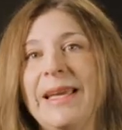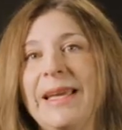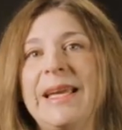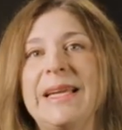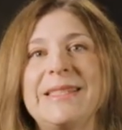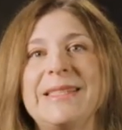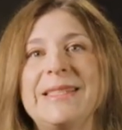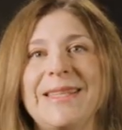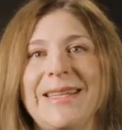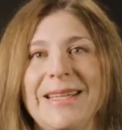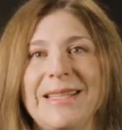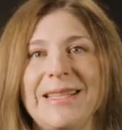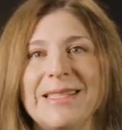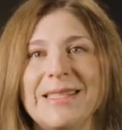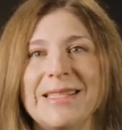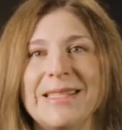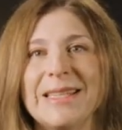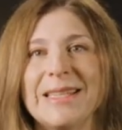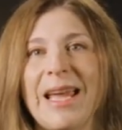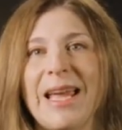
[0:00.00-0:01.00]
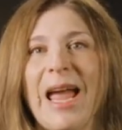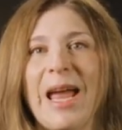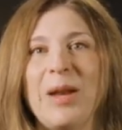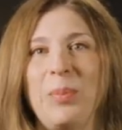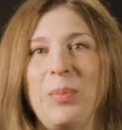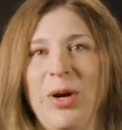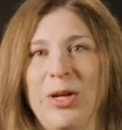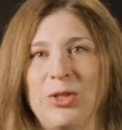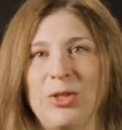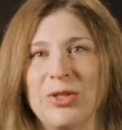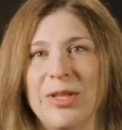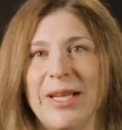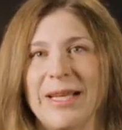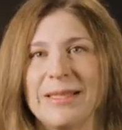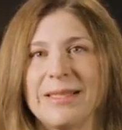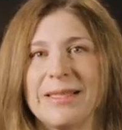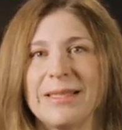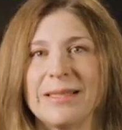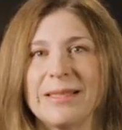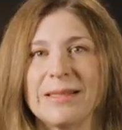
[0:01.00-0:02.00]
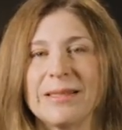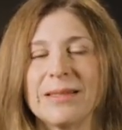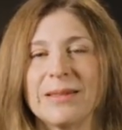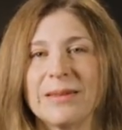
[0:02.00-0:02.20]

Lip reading: incidents, and punch lists.